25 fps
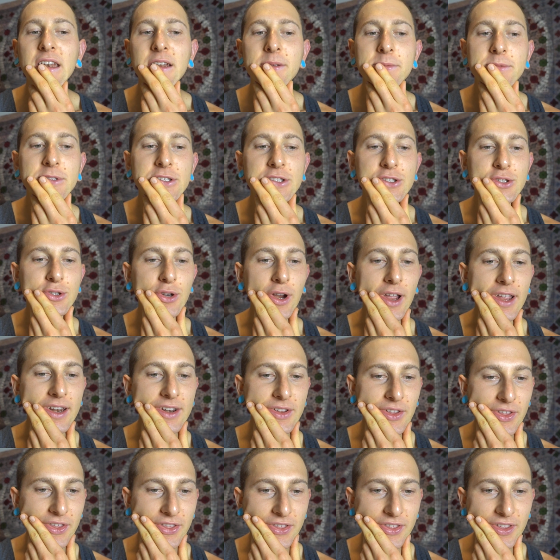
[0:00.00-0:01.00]
And I'm just
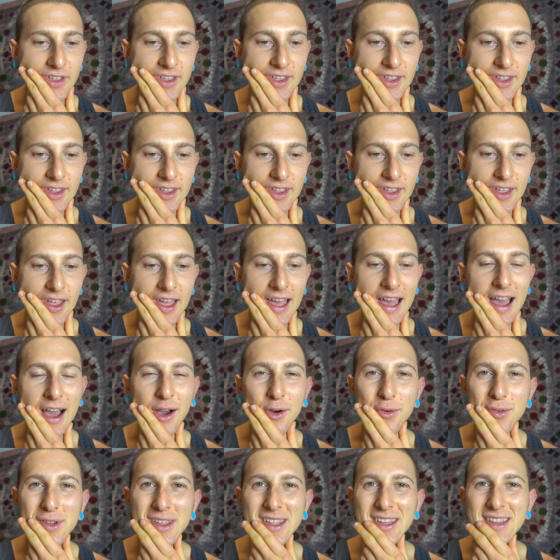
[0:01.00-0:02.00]
trying to think,
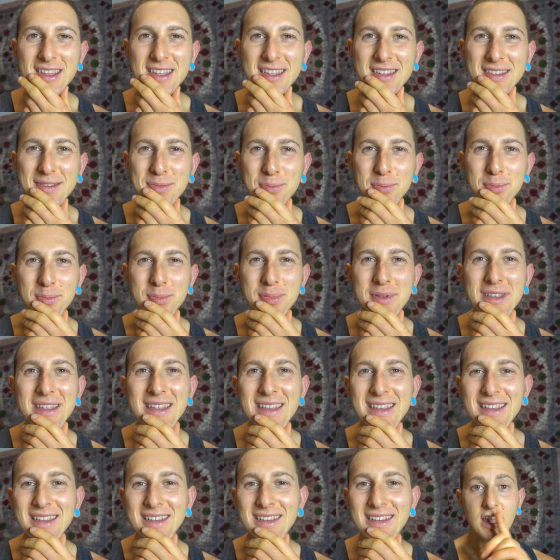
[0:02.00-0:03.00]
how can this
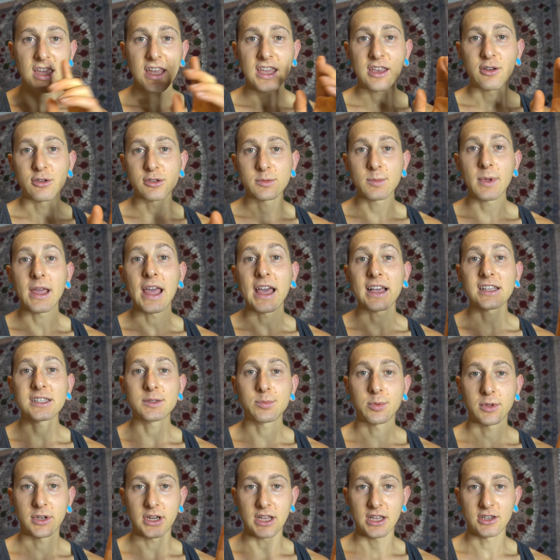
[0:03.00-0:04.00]
be? Here's my
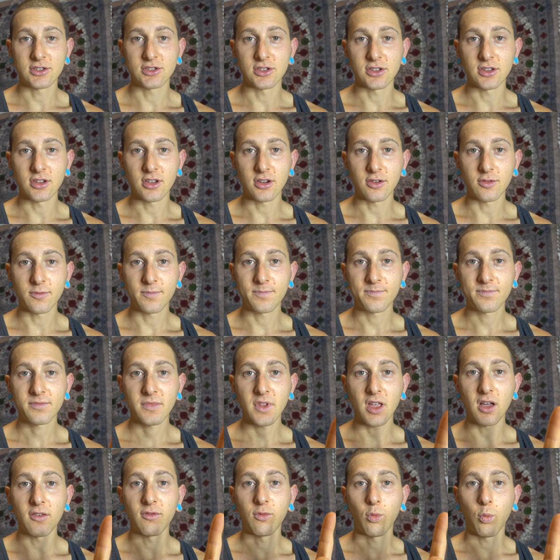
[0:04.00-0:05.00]
explanation, though,
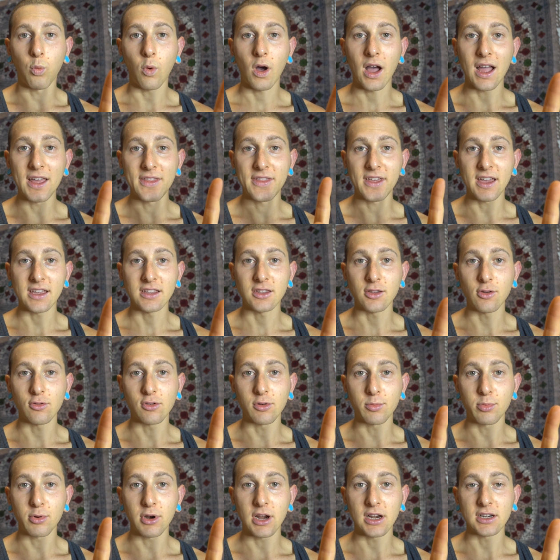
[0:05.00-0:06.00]
of why that
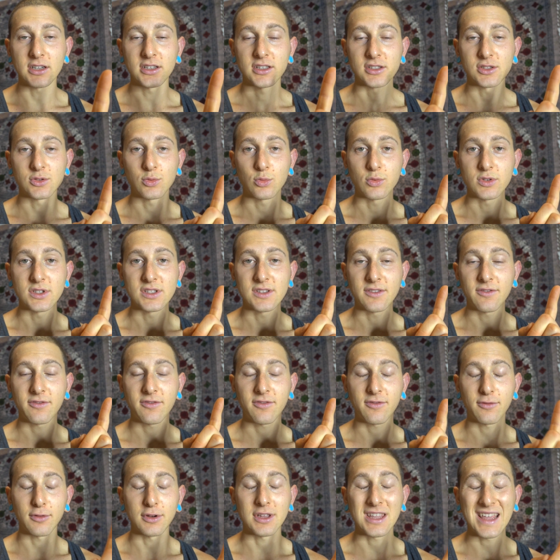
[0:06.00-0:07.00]
yoga practice was
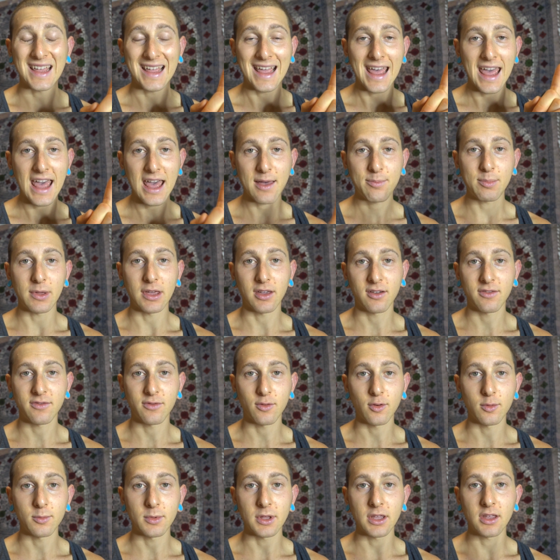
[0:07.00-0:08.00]
freaking epic
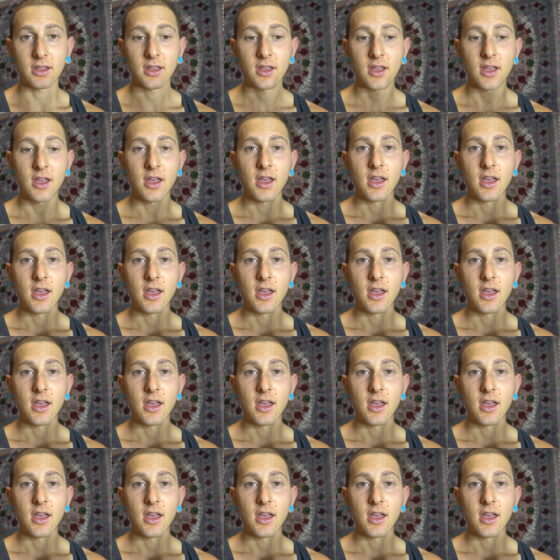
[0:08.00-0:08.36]
for me.